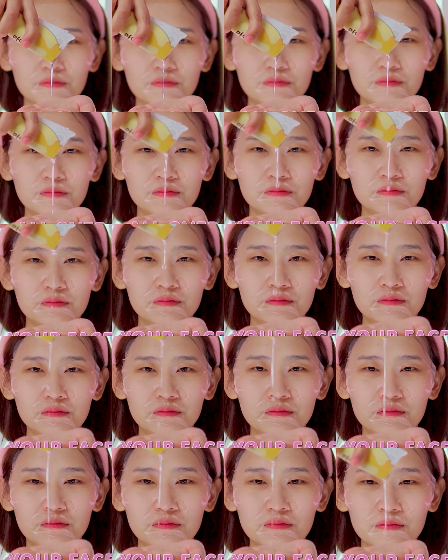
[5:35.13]
all over your
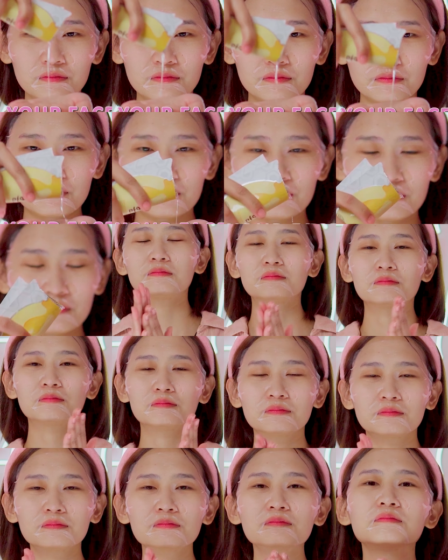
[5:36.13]
face,
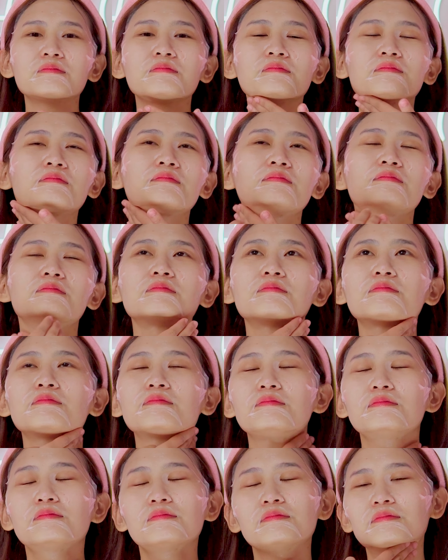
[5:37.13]
your neck,
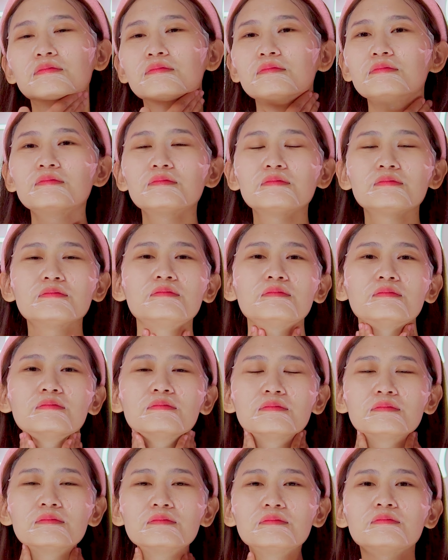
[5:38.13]
and
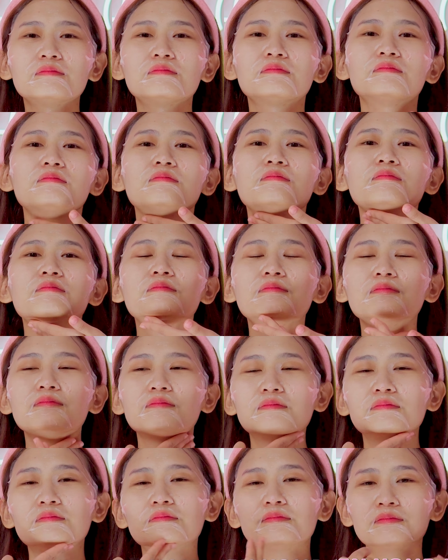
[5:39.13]
even your feet.
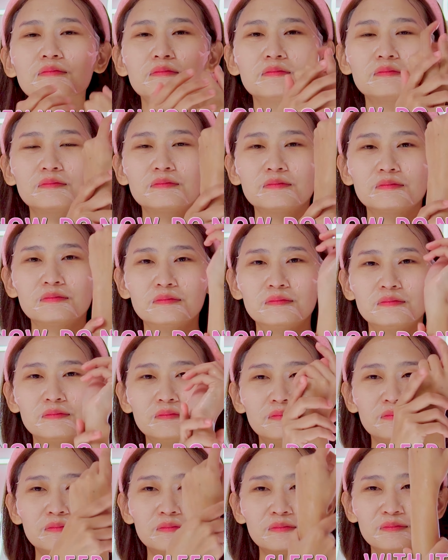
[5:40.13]
Now do
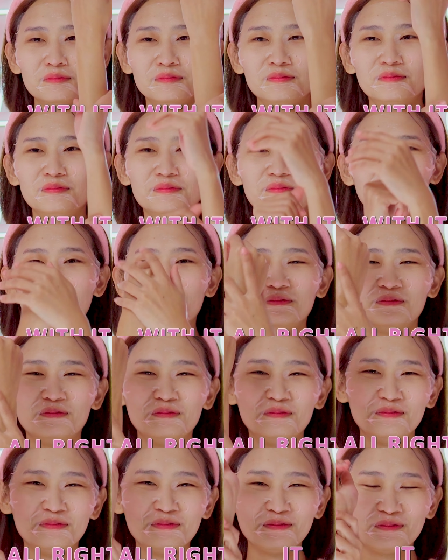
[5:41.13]
not sleep with it,
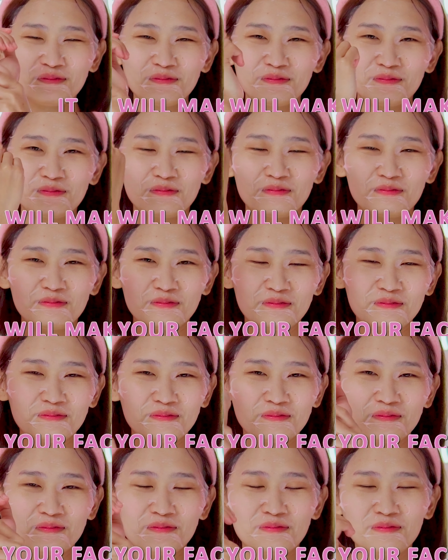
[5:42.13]
alright? It will make your
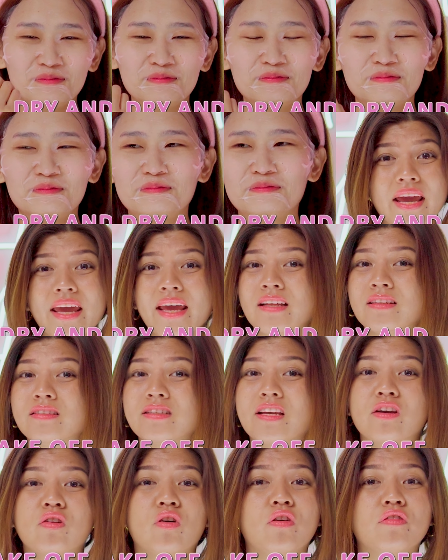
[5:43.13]
face dry and
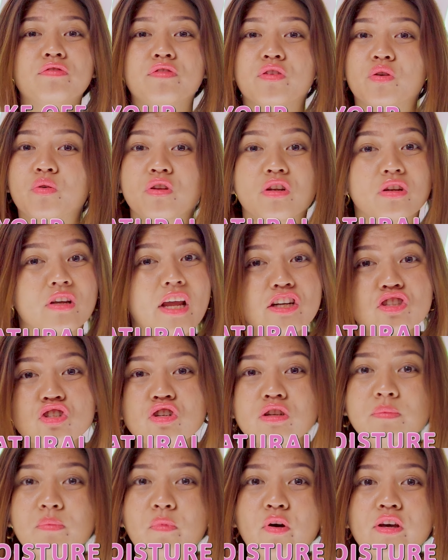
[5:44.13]
take off your
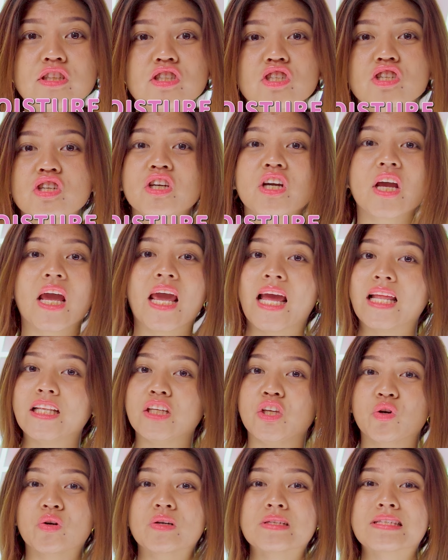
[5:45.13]
natural moisture
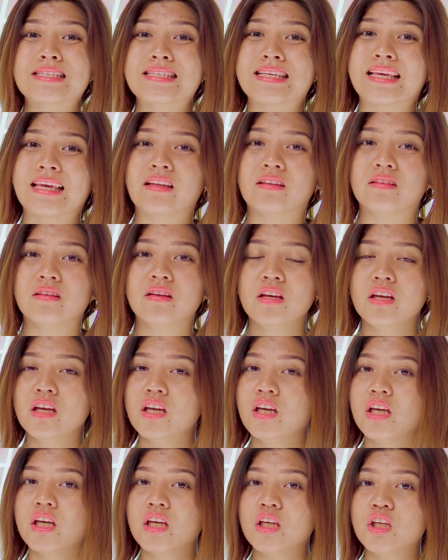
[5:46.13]
and your skin.
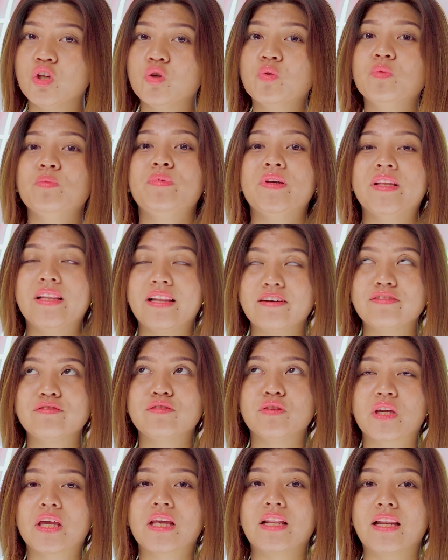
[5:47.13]
You'll be left
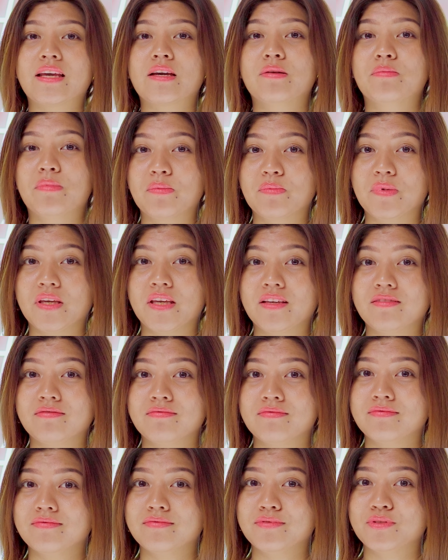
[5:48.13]
looking like a
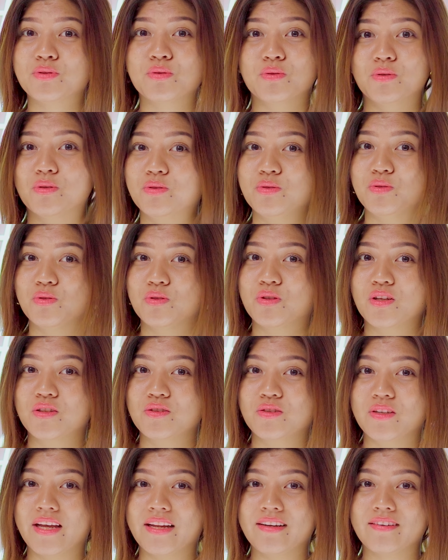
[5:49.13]
mummy. So do not
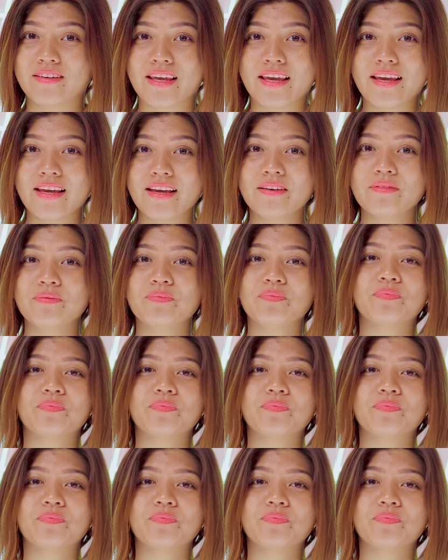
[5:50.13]
do that, okay?